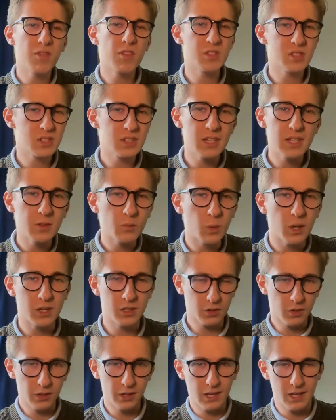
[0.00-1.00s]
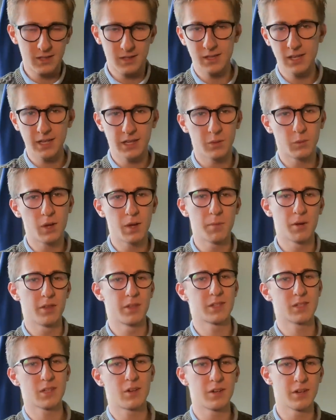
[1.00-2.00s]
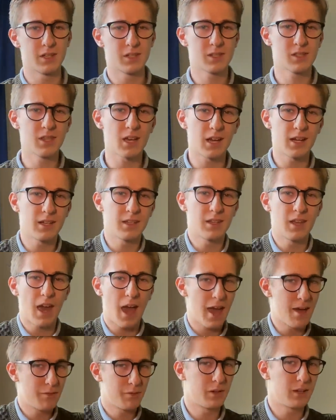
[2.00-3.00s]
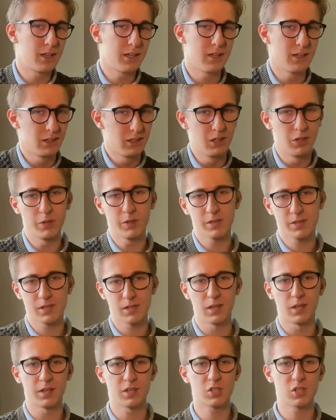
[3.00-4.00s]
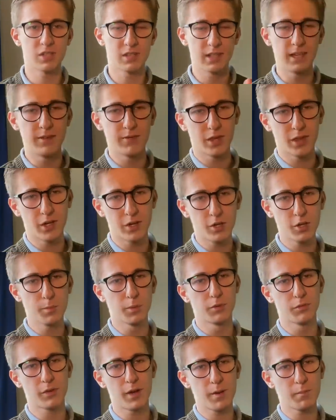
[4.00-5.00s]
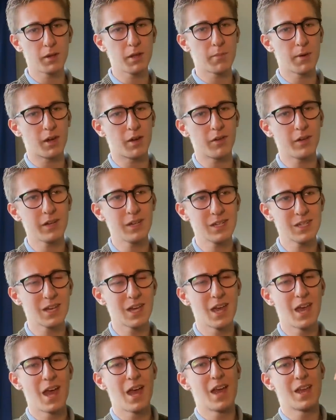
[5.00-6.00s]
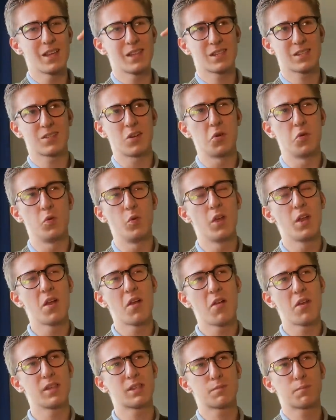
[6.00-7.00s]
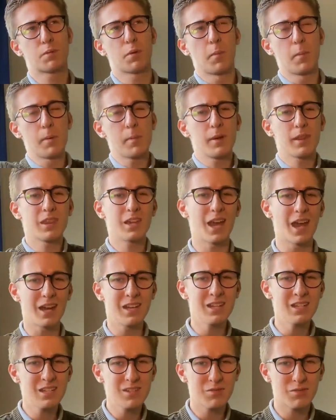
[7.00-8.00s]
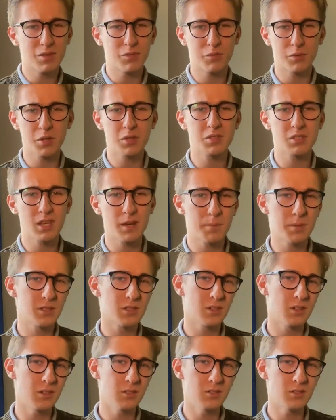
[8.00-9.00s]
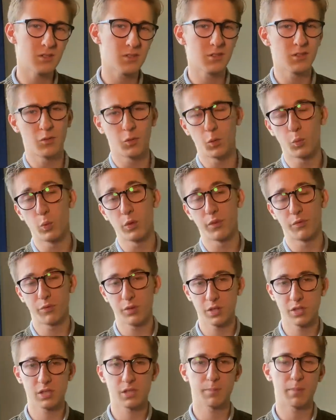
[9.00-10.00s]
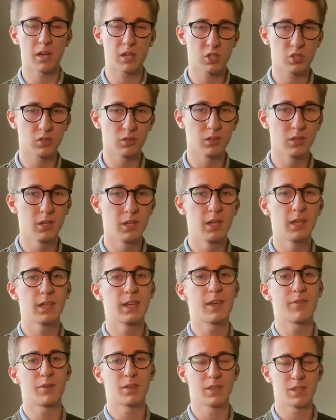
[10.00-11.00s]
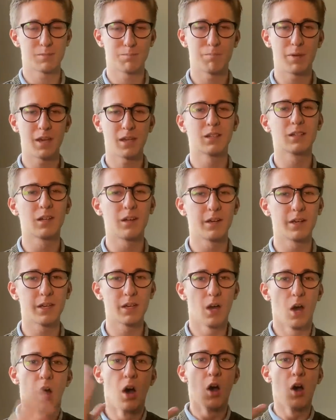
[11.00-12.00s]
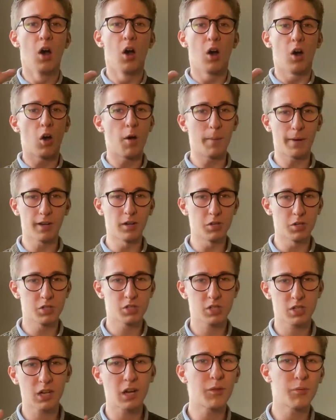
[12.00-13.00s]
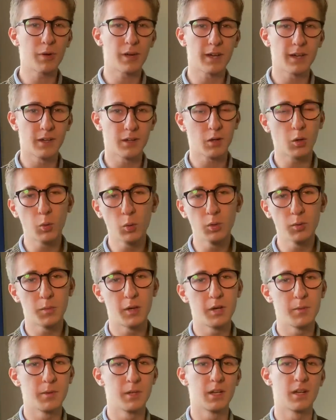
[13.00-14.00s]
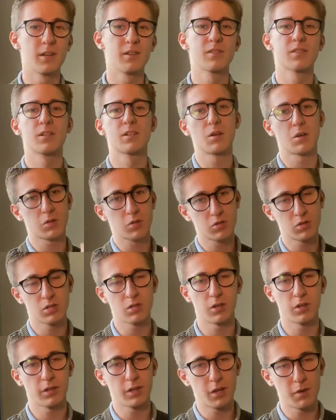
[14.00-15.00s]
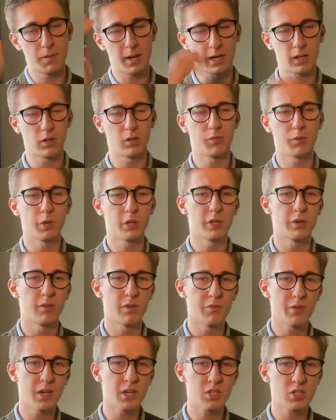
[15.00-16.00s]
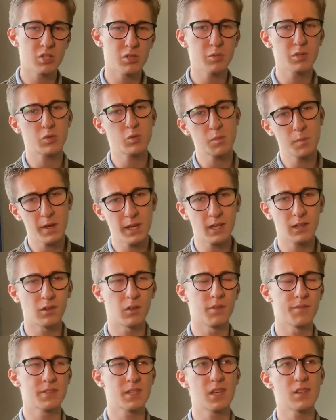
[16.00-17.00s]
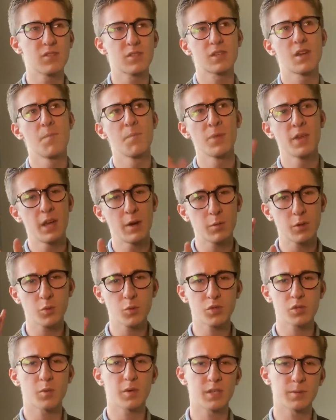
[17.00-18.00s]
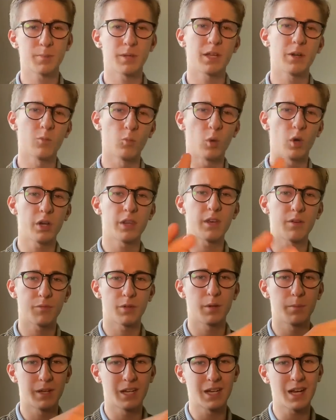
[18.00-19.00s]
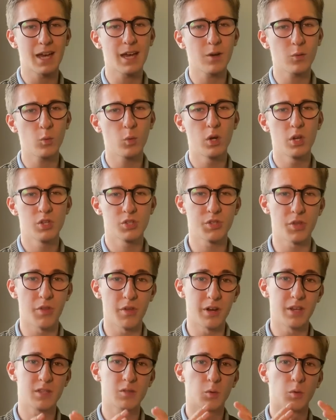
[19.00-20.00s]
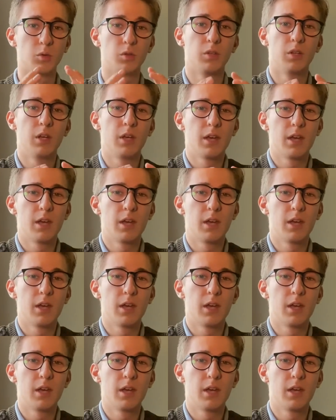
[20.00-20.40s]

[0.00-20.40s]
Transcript: the scene where Donna gets taken away by the TARDIS, that heavily looks like she's leaving the noble family behind. So it's probably the end of the first episode or, or the first special, giving this big like, oh my gosh, cliffhanger call moment as the Doctor and Donna go back off on their adventures, which would make a lot of sense. It would also explain why they're filming now, so that it's all